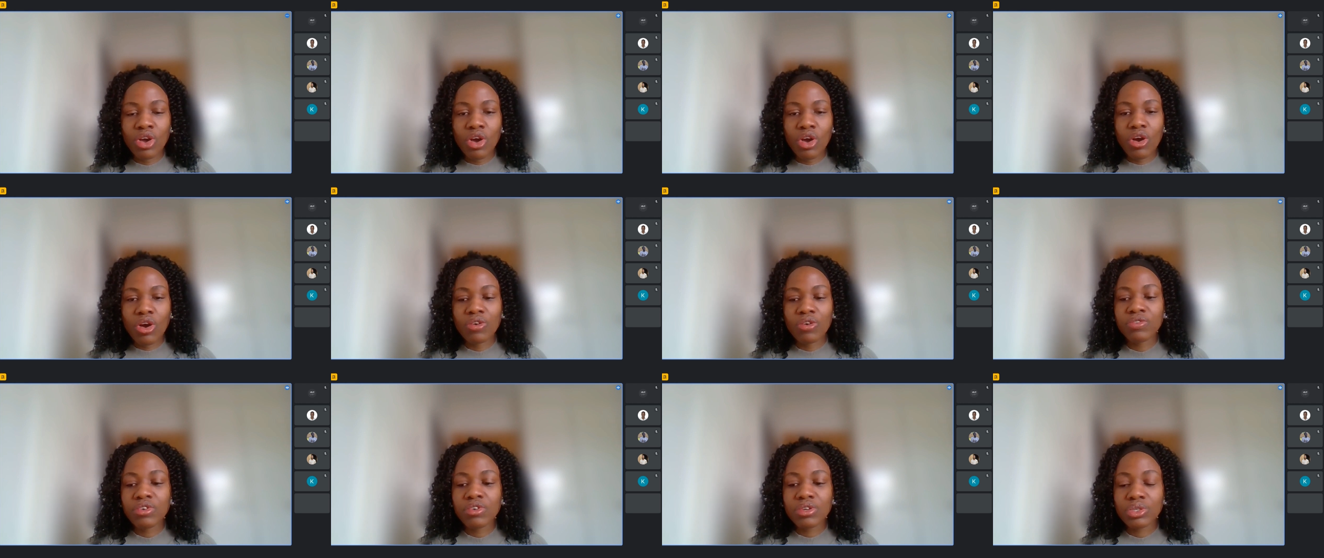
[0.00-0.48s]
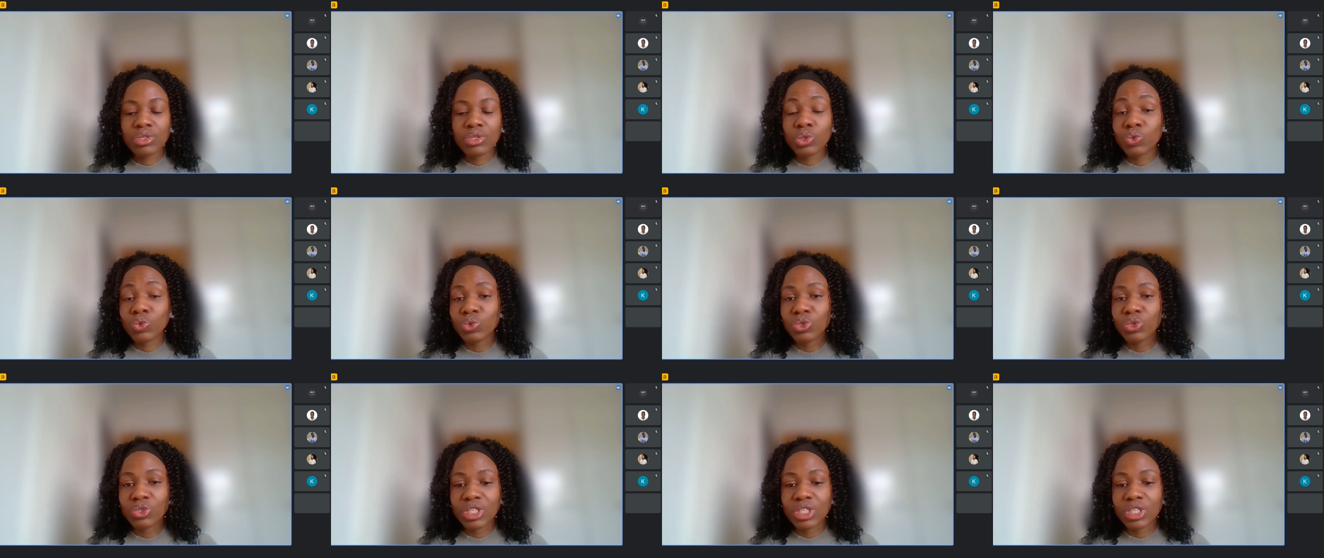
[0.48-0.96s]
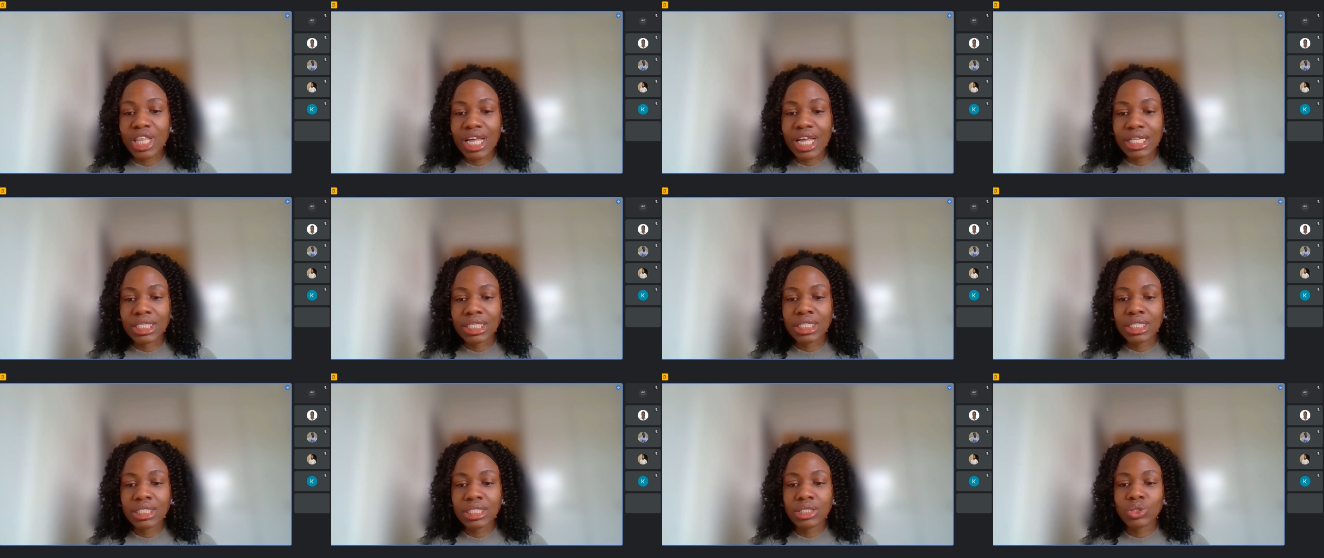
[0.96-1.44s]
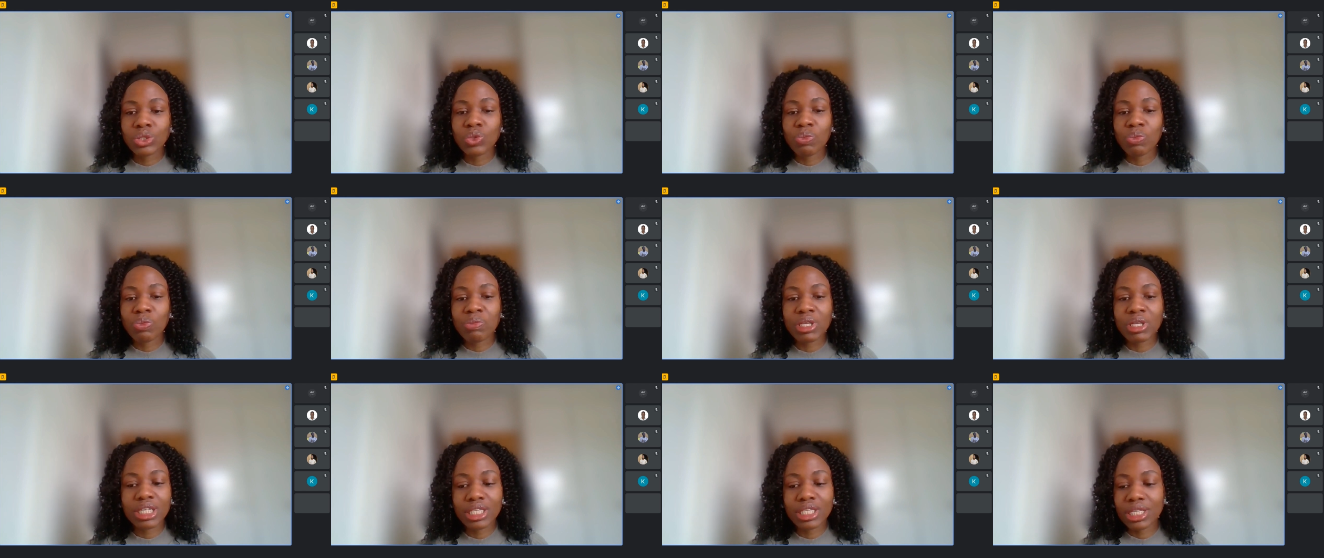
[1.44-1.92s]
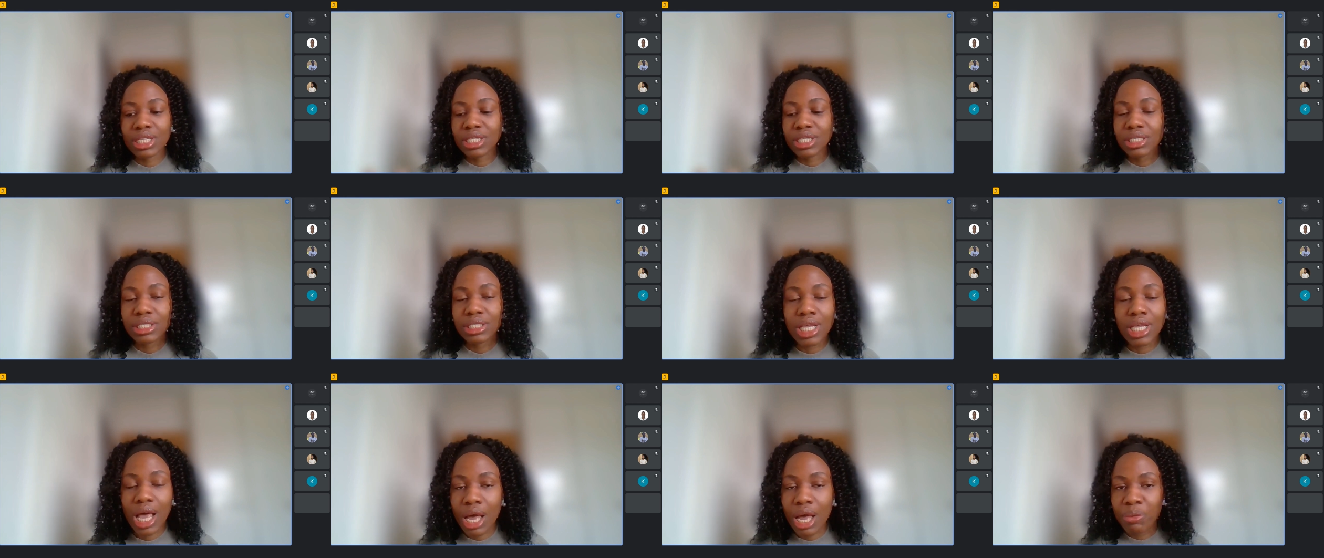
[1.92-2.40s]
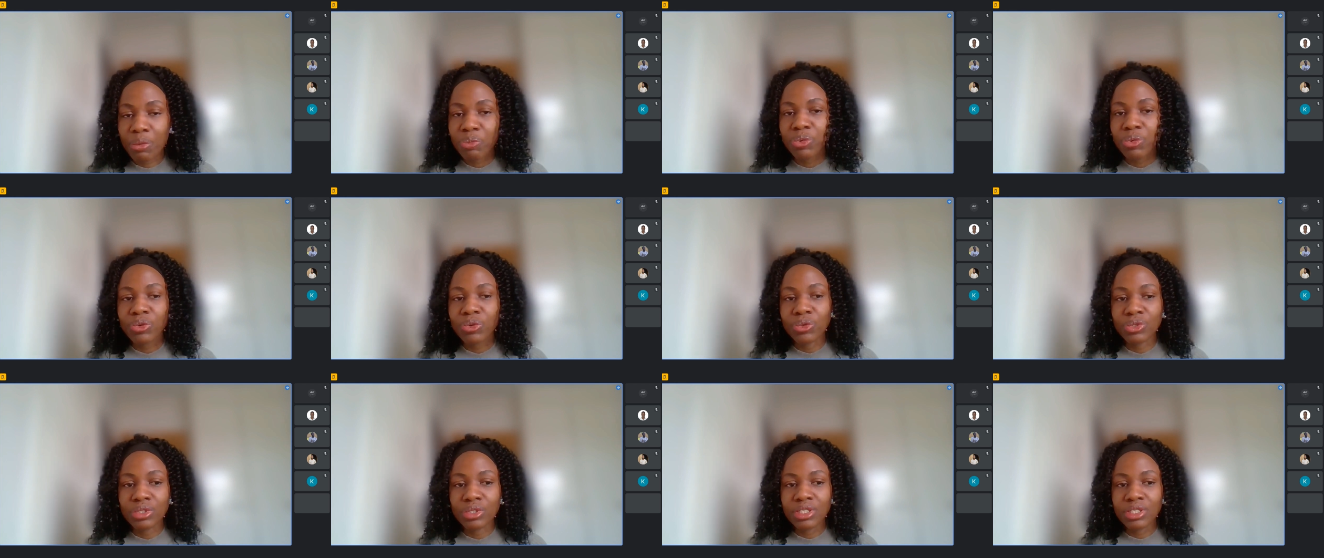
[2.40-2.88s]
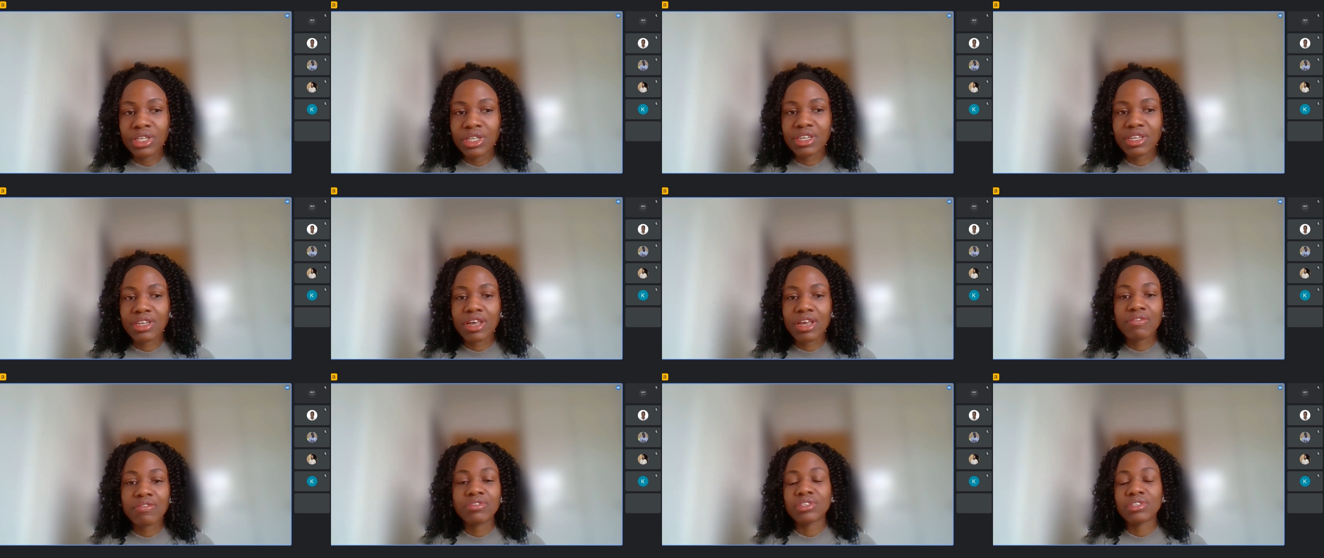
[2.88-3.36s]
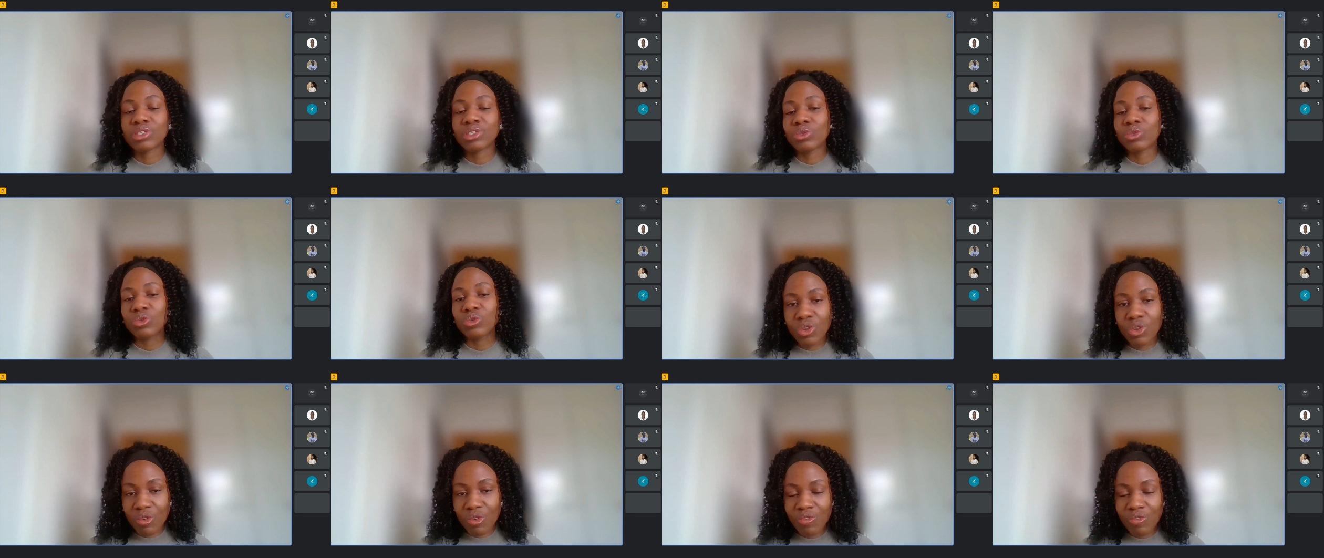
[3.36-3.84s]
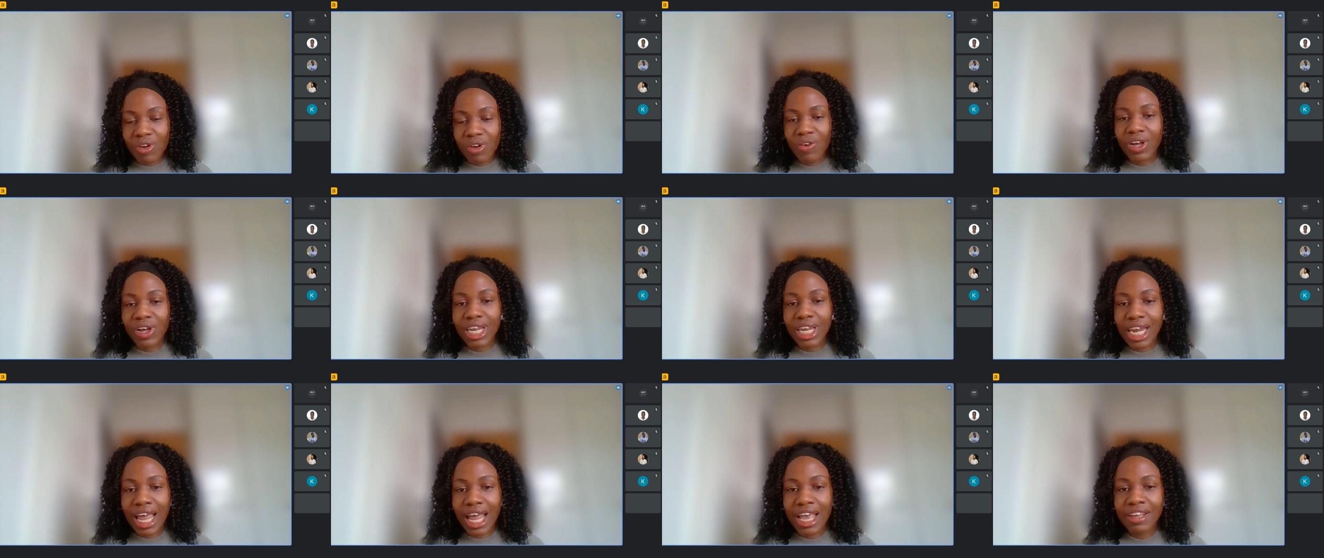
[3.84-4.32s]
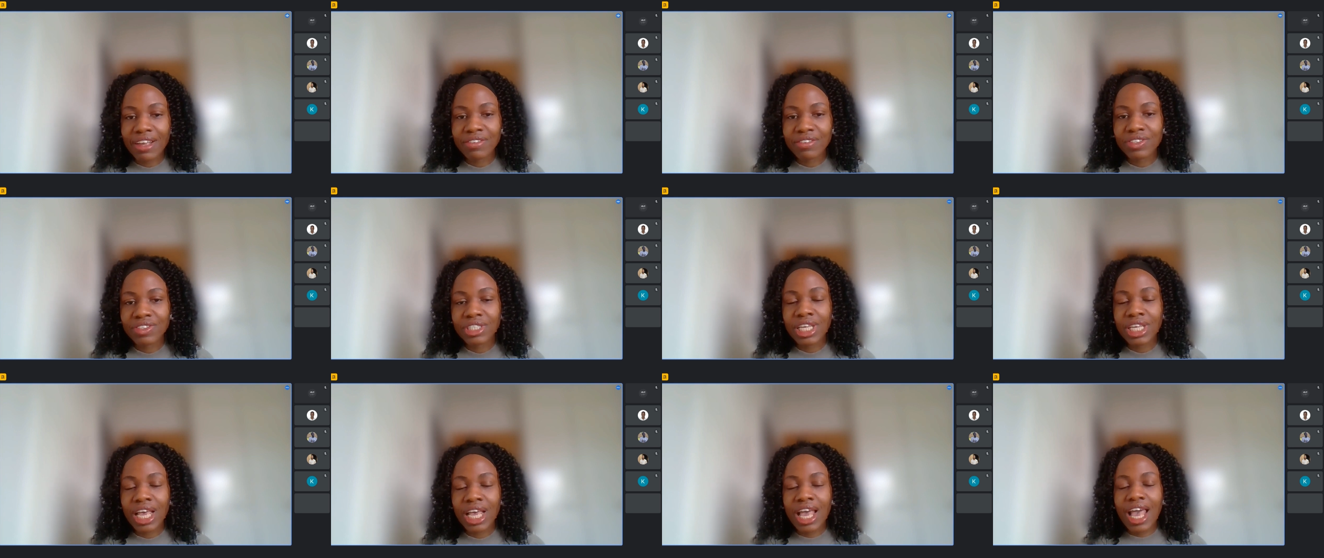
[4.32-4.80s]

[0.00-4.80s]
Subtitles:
Of course, we know that so many things happen every single day of our lives,